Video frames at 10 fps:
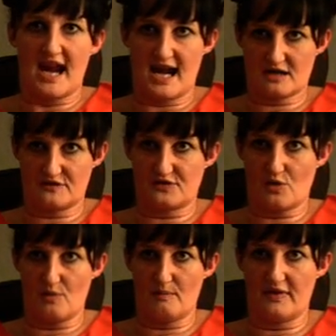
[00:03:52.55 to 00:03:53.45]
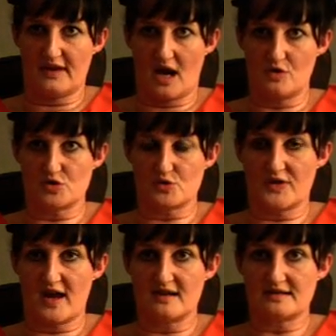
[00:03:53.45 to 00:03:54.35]
heard from the council
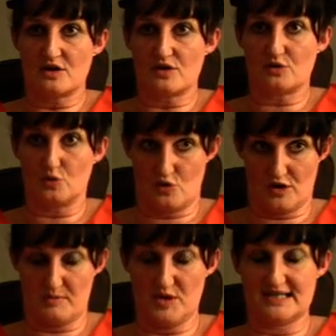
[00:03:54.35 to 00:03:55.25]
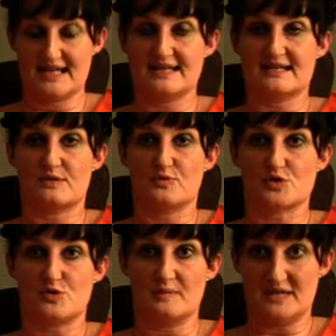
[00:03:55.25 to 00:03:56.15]
that our local community centre was
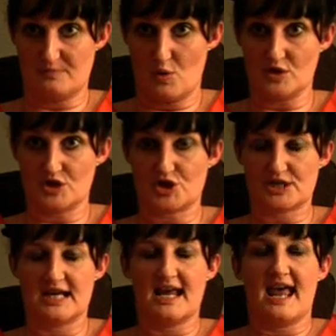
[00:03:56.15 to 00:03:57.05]
going to be demolished.